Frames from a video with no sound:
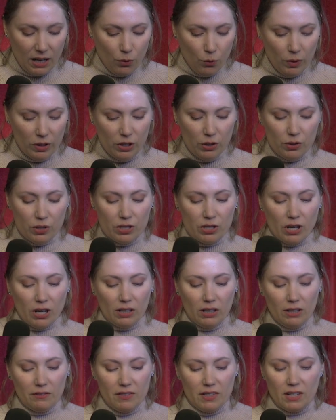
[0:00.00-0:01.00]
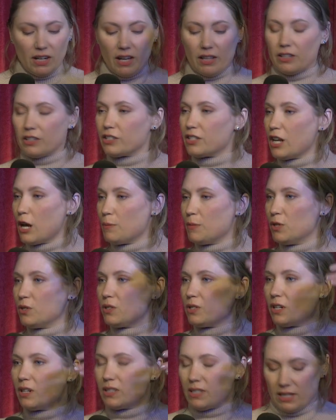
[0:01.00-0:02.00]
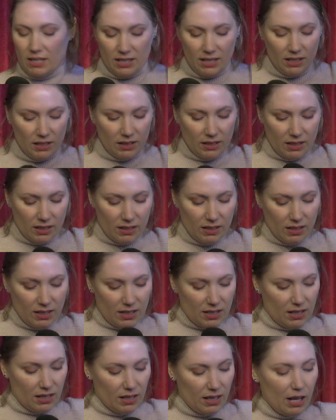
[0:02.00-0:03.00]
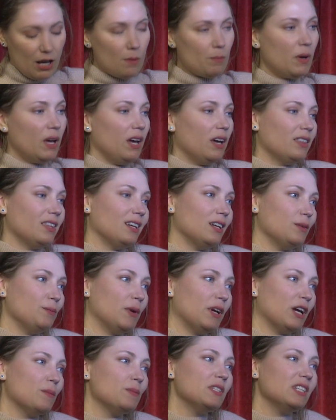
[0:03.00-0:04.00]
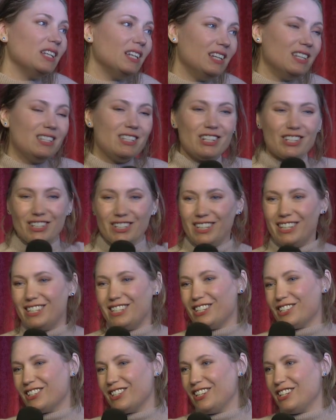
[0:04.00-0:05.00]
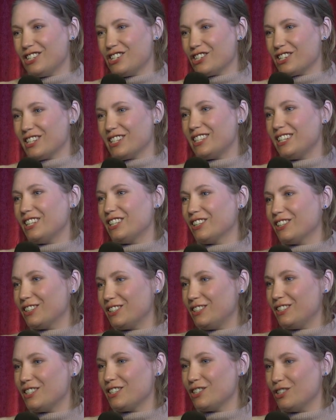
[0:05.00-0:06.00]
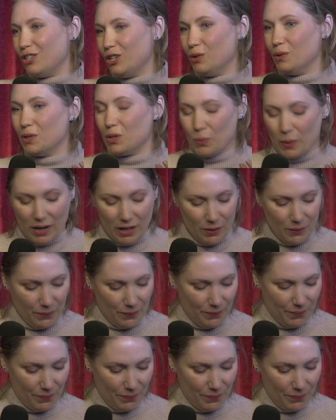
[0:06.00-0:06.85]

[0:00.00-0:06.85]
when you start lifting others up, you start to see the goodness in them, then it becomes easier and easier and easier to see the goodness in you as well.